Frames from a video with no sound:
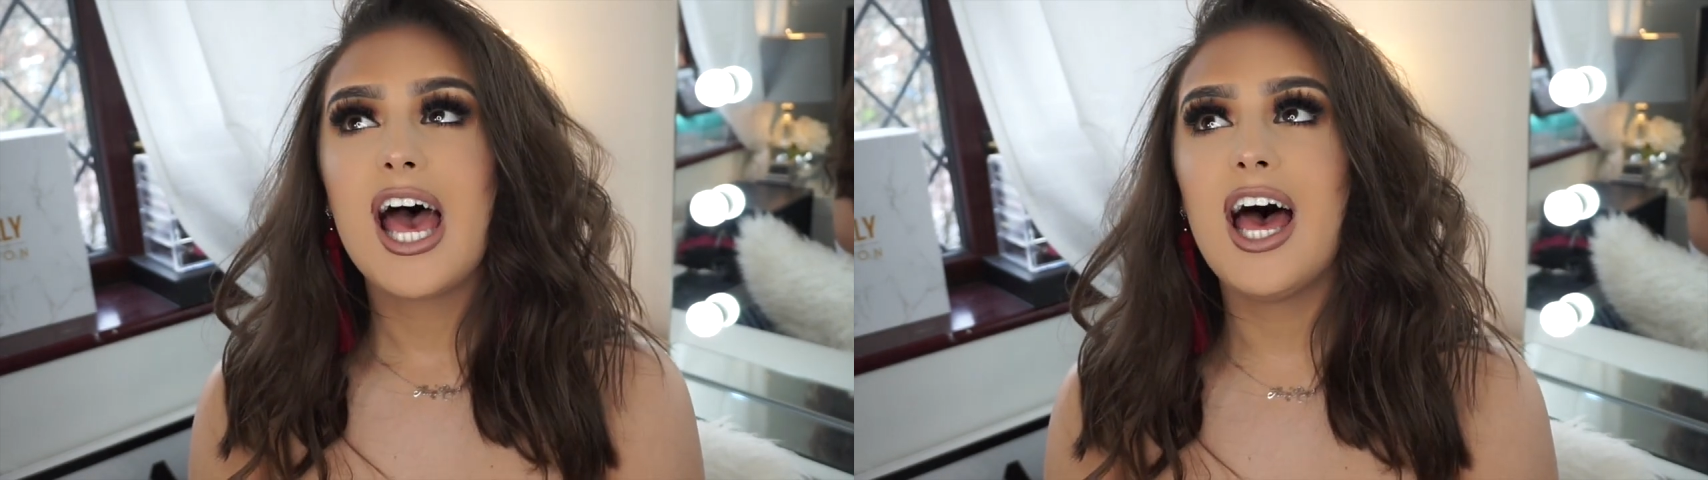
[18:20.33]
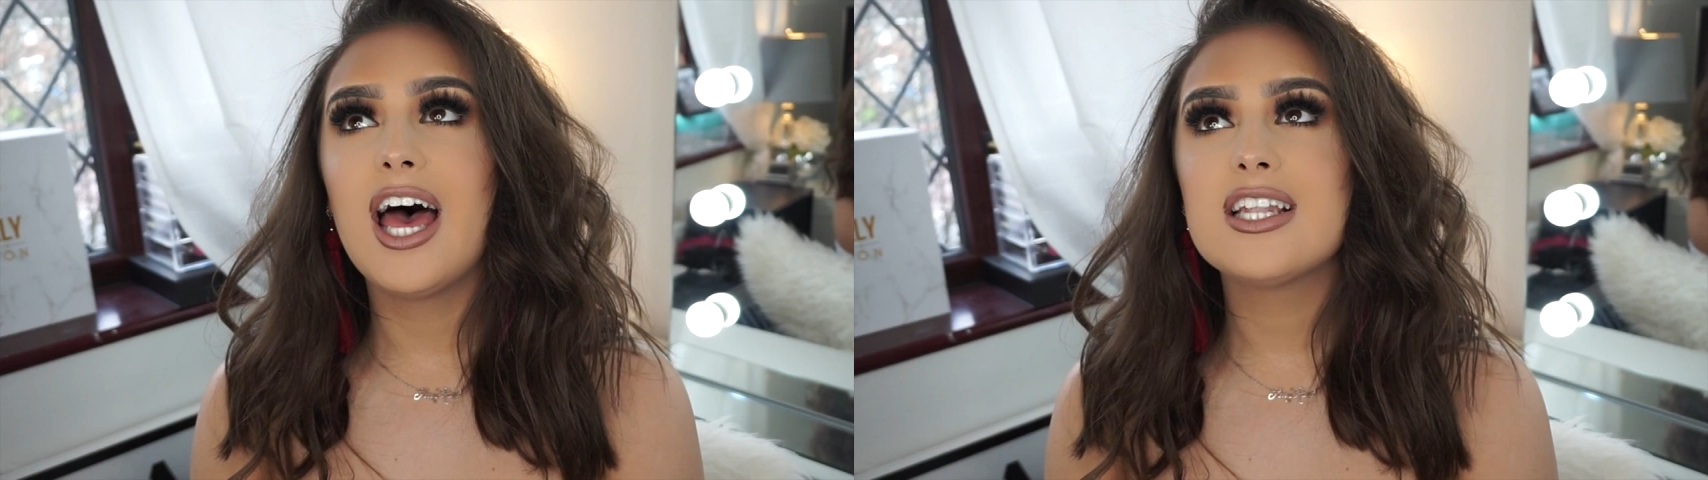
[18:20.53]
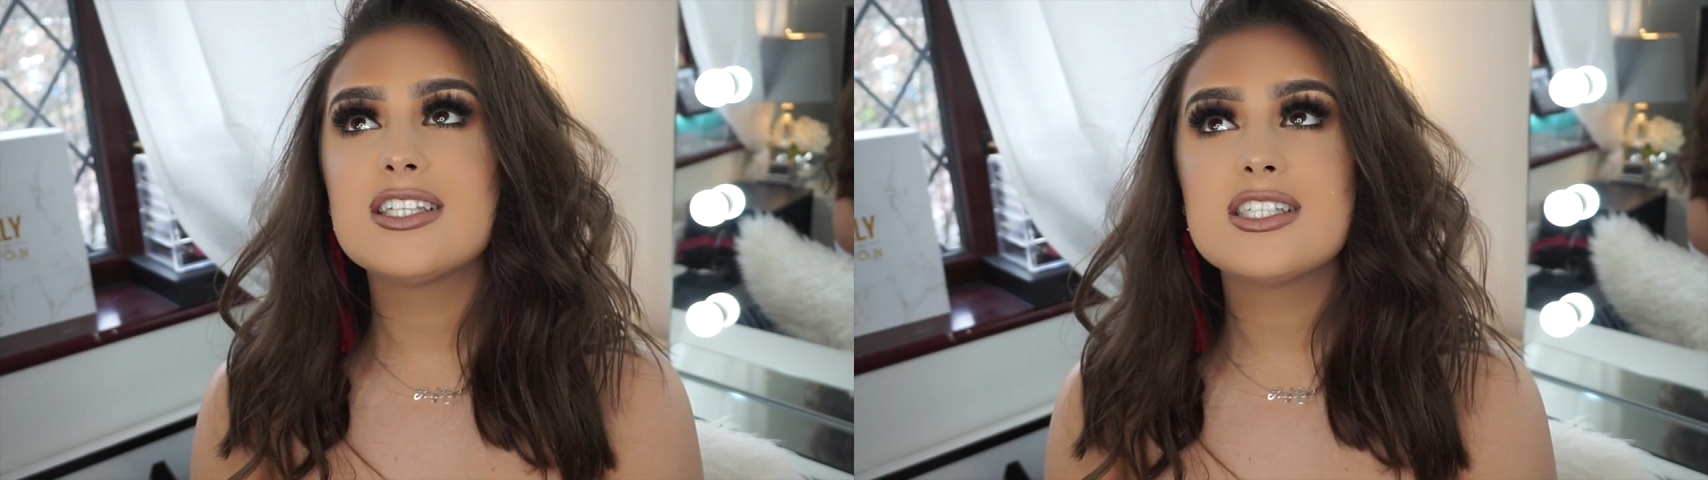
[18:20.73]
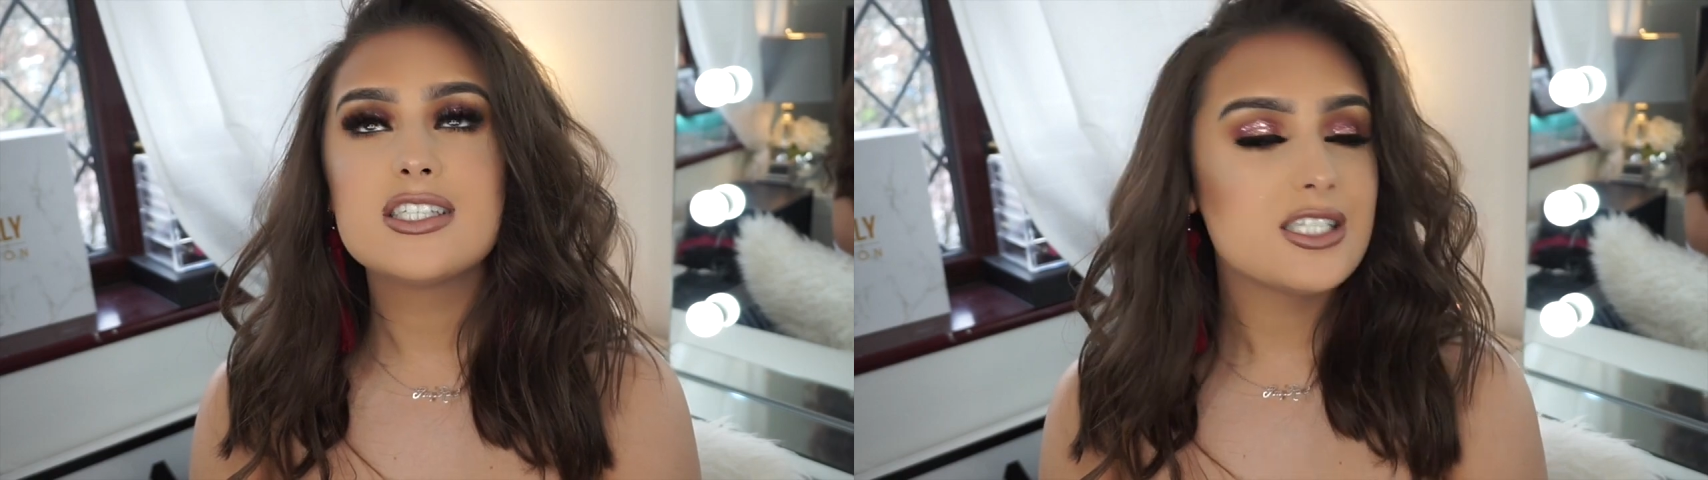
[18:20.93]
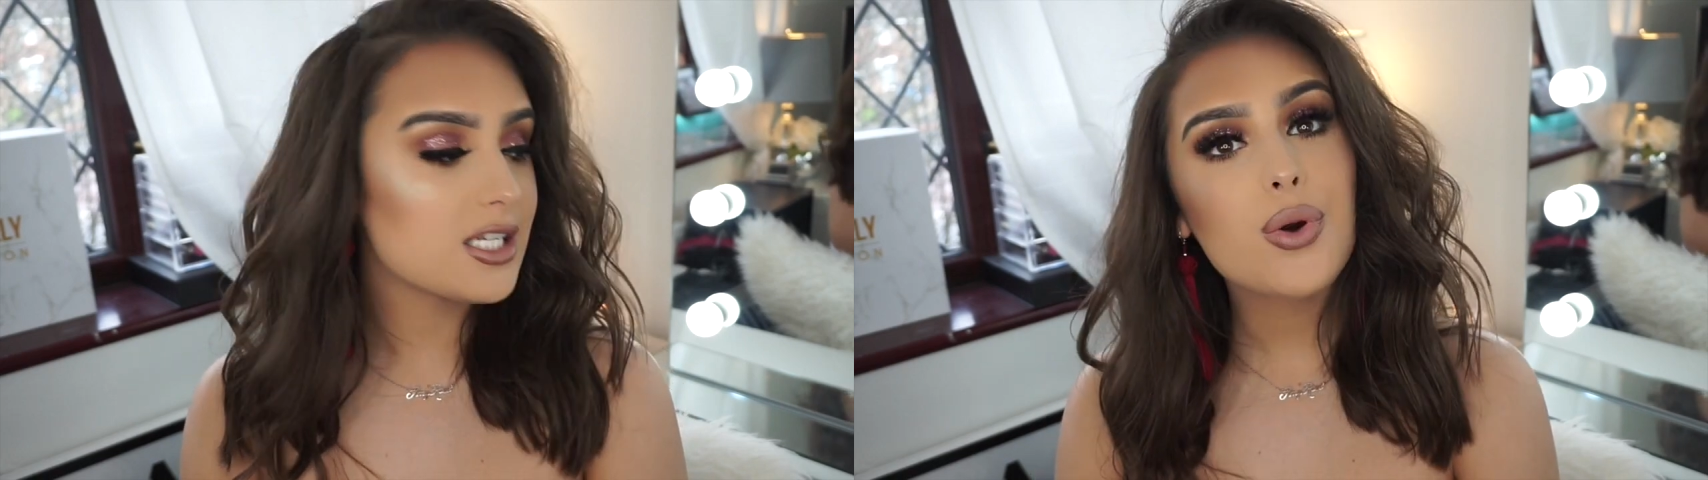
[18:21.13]

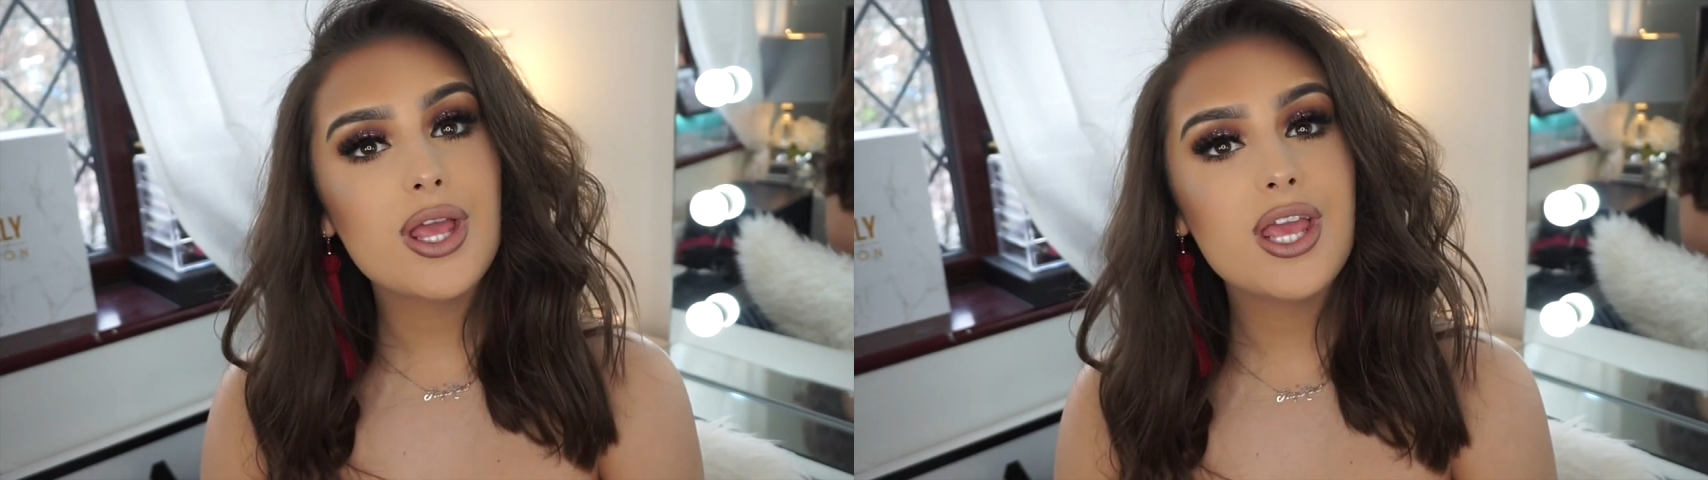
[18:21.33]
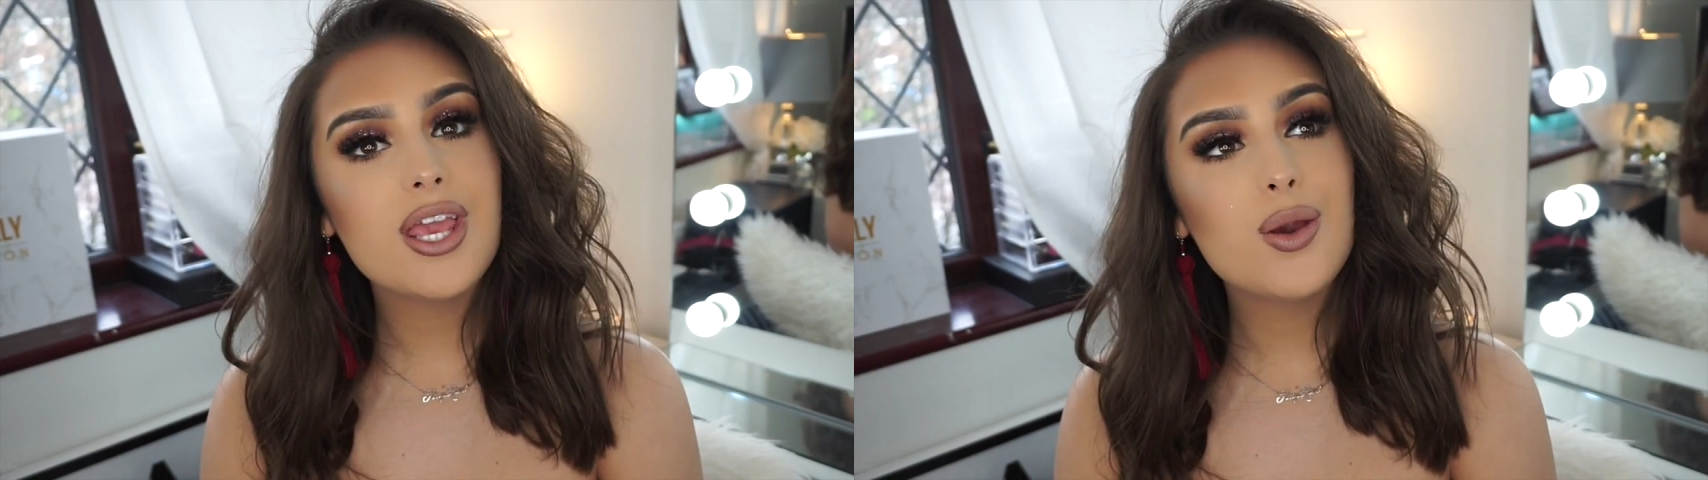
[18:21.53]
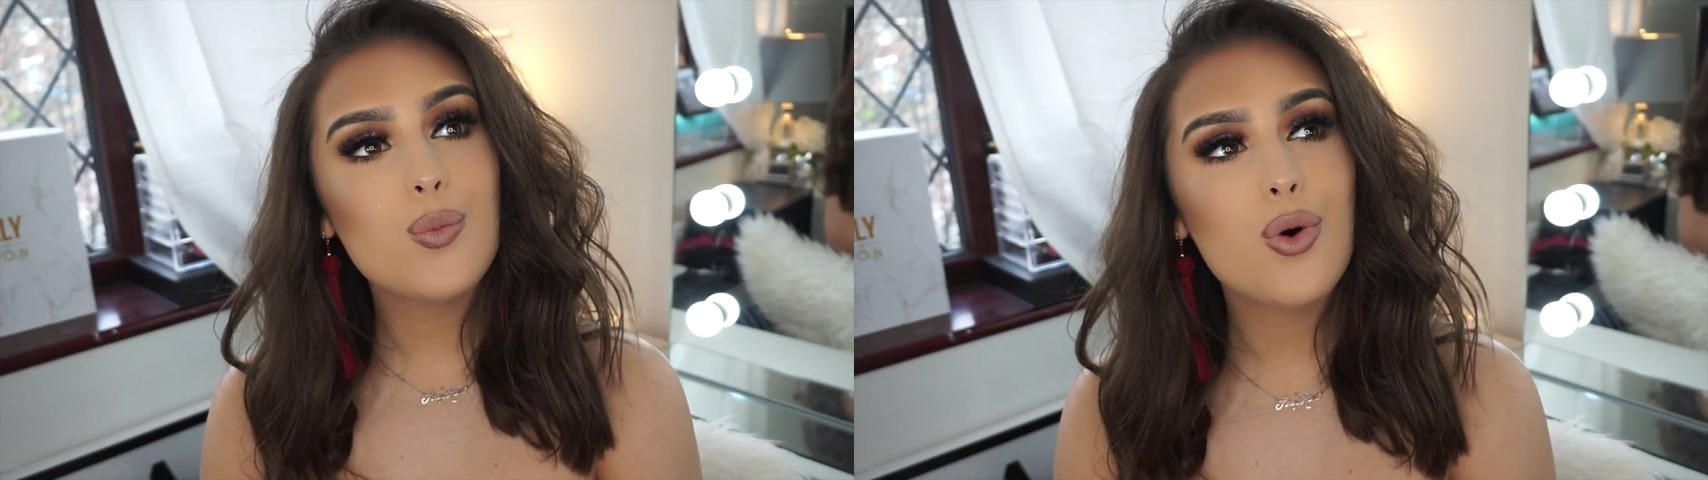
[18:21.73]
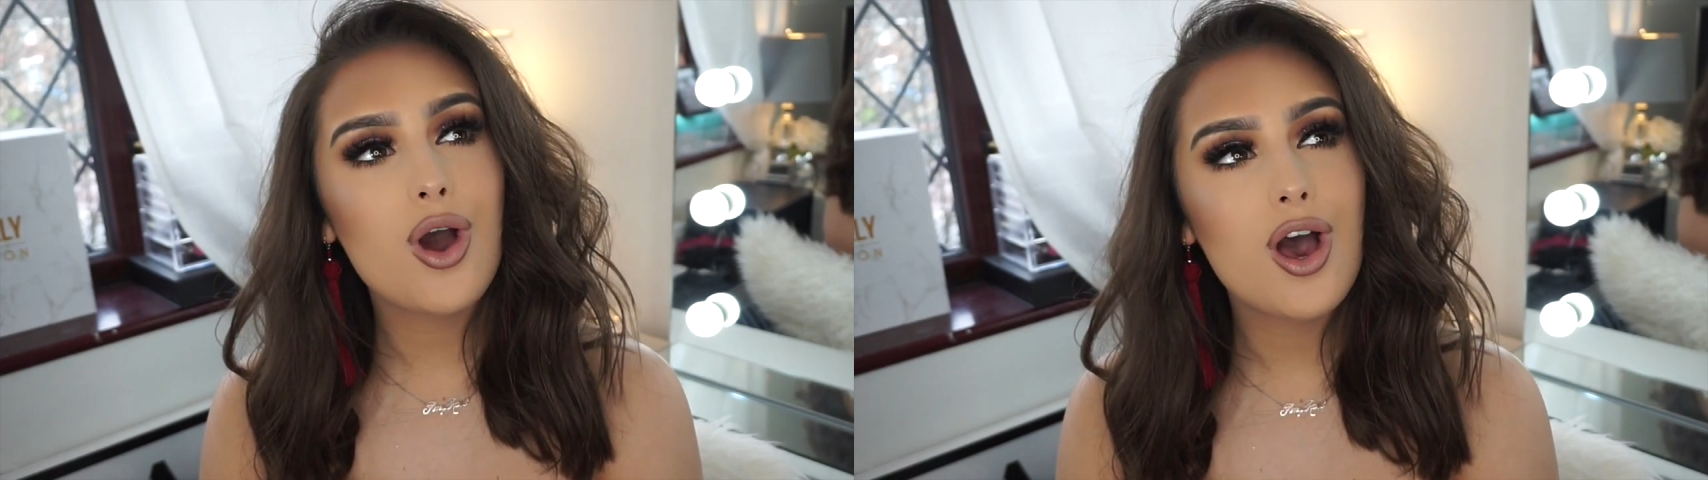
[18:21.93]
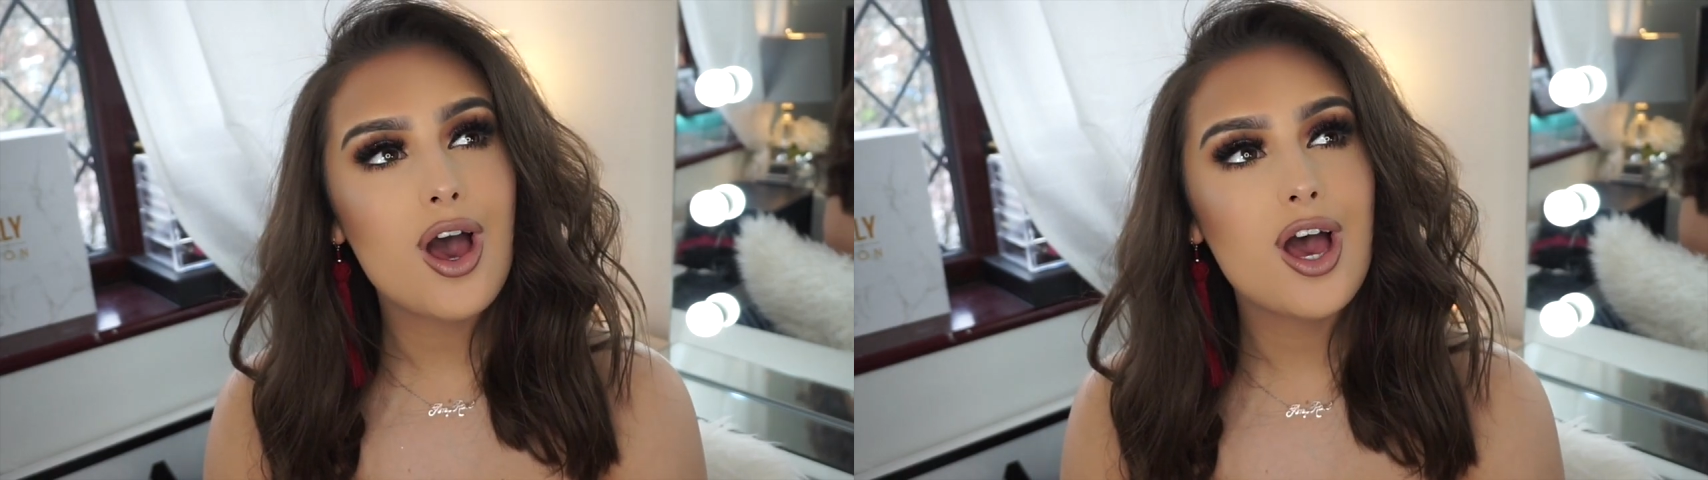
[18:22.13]
and we
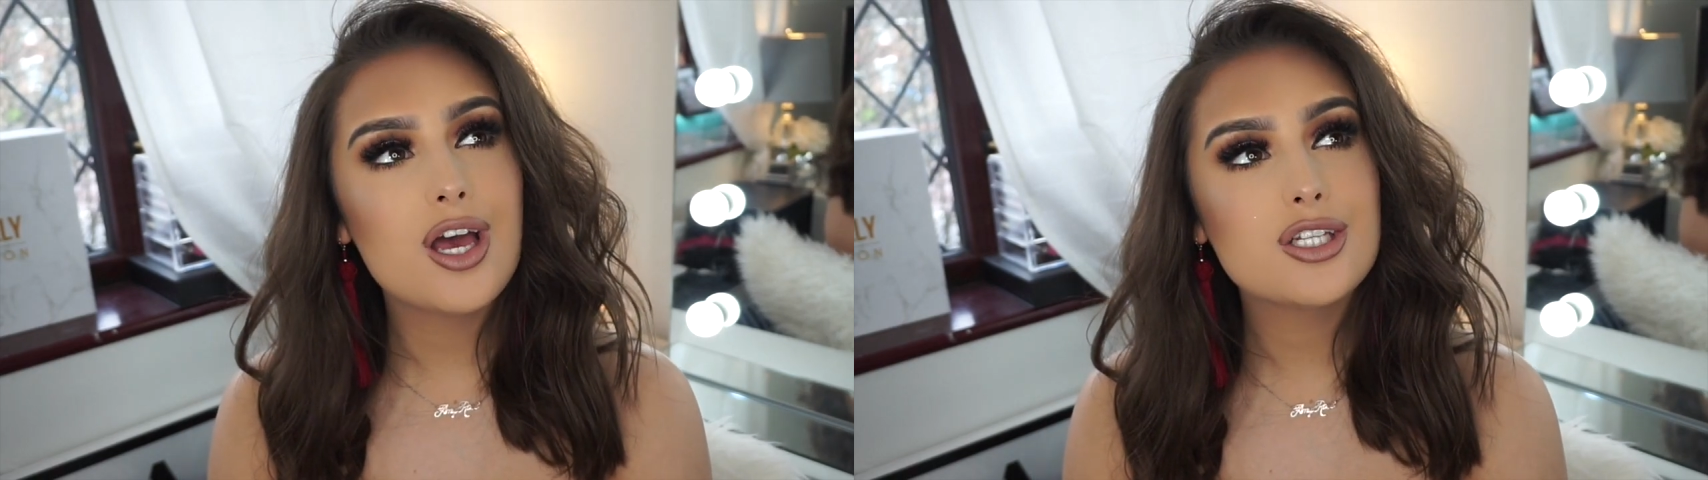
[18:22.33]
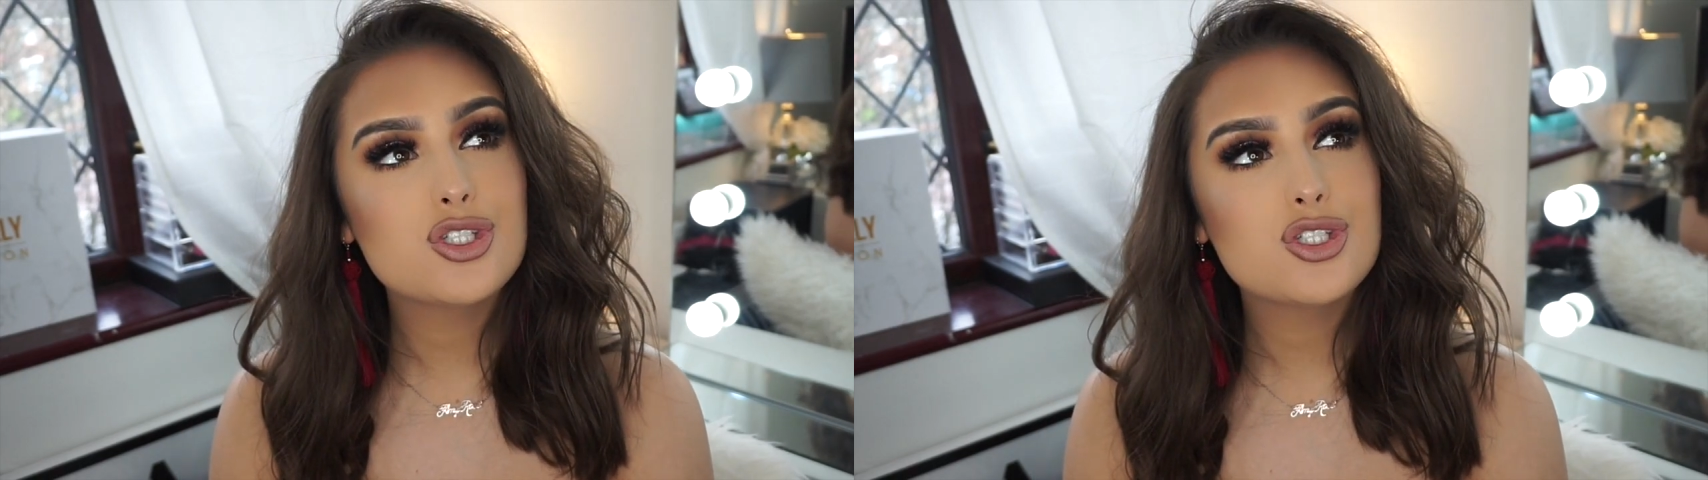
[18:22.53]
were